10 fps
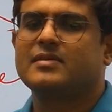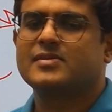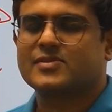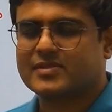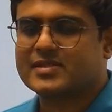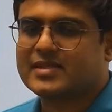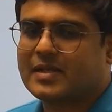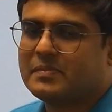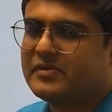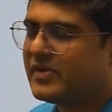This can
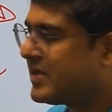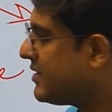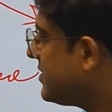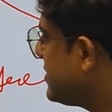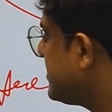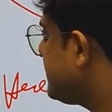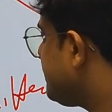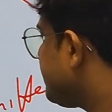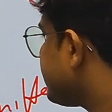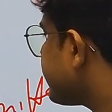be one.
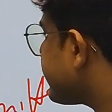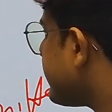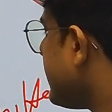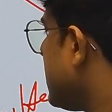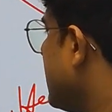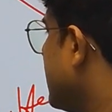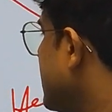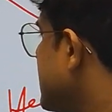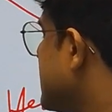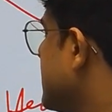That
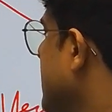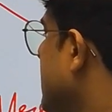is